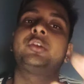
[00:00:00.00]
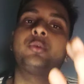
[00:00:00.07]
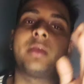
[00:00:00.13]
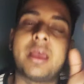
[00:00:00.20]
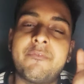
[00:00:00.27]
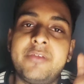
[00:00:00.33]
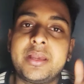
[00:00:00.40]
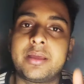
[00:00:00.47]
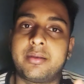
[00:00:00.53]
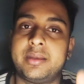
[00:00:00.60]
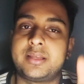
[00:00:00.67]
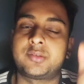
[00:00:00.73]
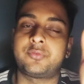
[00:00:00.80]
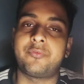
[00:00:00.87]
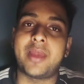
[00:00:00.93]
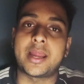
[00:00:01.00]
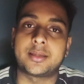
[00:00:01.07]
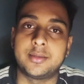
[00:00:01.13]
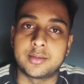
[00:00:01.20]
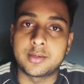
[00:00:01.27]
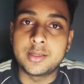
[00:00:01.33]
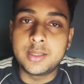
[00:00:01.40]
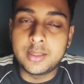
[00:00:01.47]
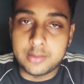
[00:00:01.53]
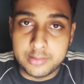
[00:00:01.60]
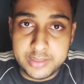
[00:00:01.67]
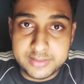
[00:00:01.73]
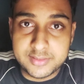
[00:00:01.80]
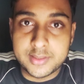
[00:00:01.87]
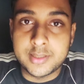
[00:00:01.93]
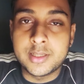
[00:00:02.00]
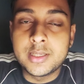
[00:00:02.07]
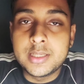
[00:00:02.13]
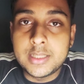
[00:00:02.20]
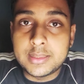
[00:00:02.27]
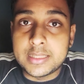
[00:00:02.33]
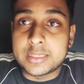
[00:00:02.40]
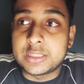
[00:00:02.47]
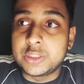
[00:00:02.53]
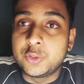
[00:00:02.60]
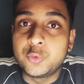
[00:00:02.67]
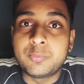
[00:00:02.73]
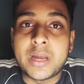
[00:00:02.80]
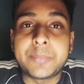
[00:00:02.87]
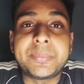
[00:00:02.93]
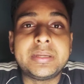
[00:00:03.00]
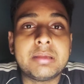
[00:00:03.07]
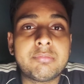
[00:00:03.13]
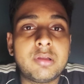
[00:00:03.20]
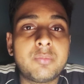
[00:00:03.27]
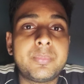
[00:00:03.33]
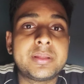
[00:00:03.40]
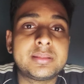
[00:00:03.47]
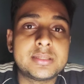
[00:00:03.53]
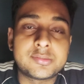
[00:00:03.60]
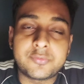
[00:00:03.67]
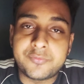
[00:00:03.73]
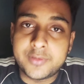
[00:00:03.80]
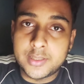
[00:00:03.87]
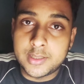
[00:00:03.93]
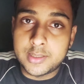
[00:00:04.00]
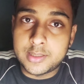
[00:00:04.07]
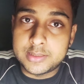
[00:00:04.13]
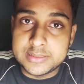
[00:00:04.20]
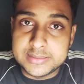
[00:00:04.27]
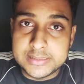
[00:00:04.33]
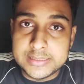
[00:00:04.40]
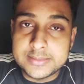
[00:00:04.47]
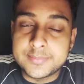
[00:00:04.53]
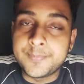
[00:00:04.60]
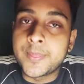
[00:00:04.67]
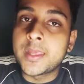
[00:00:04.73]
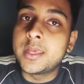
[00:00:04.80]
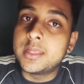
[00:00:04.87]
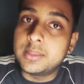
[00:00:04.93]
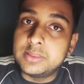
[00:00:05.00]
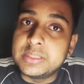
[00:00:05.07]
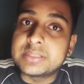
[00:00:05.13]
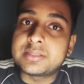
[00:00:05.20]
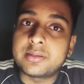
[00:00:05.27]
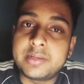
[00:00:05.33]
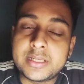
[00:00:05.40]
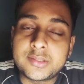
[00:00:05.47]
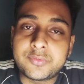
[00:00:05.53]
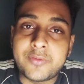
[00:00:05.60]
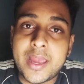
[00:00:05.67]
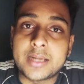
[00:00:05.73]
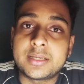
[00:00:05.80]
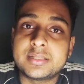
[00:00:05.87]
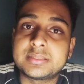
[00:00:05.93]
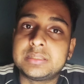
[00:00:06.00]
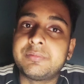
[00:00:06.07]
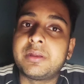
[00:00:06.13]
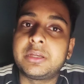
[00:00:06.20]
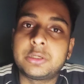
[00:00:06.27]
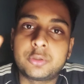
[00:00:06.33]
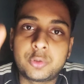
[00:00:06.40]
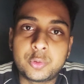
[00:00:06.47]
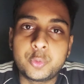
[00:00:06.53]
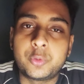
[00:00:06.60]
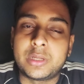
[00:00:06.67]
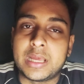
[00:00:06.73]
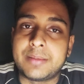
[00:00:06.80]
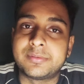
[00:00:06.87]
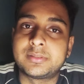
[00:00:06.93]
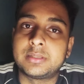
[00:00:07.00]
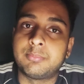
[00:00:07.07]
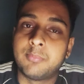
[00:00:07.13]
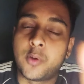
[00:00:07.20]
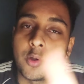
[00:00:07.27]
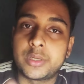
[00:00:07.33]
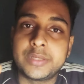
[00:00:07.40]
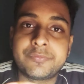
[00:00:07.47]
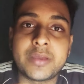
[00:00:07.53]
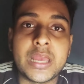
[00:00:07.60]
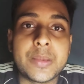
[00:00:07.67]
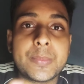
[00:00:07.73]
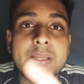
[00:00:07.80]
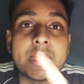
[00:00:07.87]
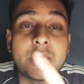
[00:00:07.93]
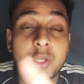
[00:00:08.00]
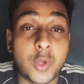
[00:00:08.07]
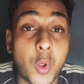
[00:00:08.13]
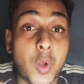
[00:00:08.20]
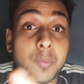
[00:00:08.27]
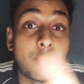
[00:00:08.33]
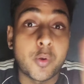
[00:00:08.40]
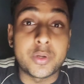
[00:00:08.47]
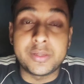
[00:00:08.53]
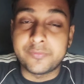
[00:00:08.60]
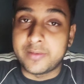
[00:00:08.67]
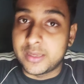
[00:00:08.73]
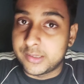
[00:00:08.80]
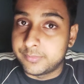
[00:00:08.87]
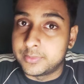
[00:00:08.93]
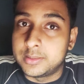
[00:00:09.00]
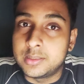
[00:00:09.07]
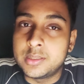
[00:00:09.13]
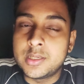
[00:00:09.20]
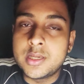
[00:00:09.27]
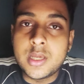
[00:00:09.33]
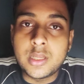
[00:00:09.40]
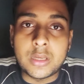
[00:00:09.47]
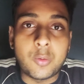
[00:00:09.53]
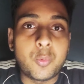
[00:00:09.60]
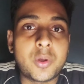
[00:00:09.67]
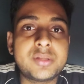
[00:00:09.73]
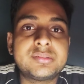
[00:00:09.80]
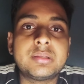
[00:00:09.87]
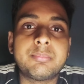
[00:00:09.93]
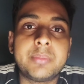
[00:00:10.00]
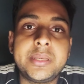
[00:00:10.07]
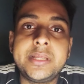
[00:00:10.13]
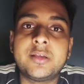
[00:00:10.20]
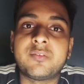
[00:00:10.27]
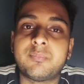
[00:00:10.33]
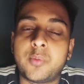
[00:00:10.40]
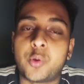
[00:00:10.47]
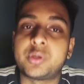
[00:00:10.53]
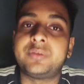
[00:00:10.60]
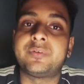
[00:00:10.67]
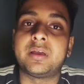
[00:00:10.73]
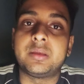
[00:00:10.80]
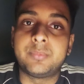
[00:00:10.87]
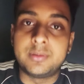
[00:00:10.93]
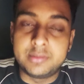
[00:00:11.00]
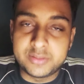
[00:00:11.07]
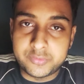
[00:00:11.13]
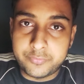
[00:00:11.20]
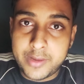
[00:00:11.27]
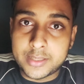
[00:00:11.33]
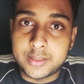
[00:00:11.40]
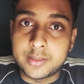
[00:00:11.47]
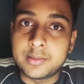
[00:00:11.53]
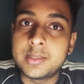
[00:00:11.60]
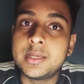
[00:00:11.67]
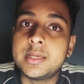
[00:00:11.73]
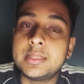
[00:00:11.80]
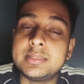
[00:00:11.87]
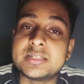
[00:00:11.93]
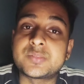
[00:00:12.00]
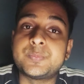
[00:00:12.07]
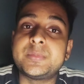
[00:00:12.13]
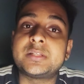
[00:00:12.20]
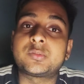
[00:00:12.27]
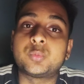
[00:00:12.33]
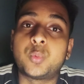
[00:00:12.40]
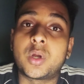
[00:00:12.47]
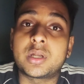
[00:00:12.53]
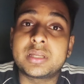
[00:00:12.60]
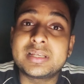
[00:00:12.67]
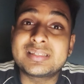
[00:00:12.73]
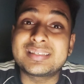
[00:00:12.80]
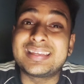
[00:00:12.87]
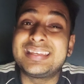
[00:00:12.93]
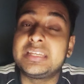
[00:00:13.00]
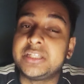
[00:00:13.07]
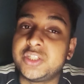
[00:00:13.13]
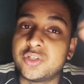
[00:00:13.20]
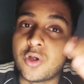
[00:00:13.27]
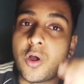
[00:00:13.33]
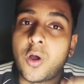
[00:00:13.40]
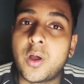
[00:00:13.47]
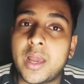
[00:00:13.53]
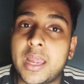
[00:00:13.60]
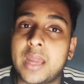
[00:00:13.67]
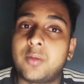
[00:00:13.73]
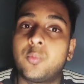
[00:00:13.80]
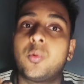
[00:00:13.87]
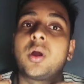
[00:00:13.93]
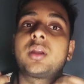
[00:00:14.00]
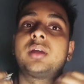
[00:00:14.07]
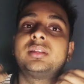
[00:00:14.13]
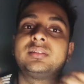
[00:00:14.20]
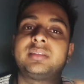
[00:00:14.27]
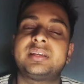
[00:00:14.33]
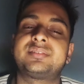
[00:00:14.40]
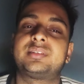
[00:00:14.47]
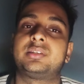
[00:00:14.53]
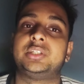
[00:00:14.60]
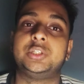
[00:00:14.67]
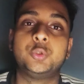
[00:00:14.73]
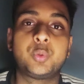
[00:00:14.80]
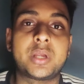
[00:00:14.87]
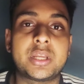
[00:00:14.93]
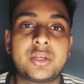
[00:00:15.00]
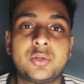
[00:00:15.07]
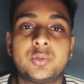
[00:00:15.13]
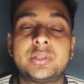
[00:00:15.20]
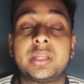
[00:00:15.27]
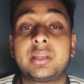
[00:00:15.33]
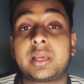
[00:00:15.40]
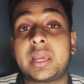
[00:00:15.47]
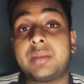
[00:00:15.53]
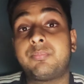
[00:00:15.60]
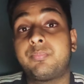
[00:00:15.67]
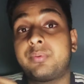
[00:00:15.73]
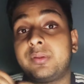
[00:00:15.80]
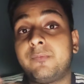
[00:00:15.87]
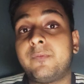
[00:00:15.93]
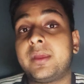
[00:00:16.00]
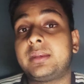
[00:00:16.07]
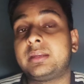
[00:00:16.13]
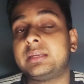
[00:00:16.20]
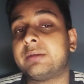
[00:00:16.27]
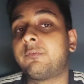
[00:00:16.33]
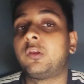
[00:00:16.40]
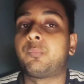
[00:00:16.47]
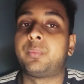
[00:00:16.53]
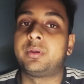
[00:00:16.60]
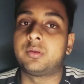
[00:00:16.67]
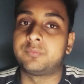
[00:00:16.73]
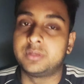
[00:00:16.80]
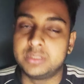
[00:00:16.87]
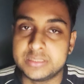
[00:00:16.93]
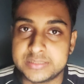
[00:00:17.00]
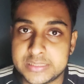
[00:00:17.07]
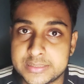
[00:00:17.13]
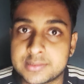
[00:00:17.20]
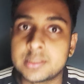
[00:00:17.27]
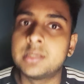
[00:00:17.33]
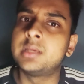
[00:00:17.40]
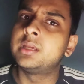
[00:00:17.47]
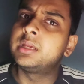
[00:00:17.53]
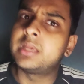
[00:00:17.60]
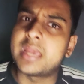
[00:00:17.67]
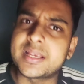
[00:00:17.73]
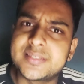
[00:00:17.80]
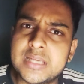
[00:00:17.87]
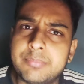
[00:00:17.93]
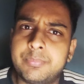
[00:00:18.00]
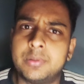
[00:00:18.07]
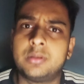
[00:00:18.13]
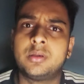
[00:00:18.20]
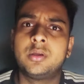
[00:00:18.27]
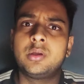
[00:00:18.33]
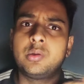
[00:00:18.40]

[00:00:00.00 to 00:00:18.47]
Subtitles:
you're having a risk that you might be developing this disease, this risk factor is divided into two types: modifiable and non-modifiable. Now, what is the meaning of modifiable risk factor? This means what is in your hand, what are the things that you can do that can prevent the development of the disease. Example: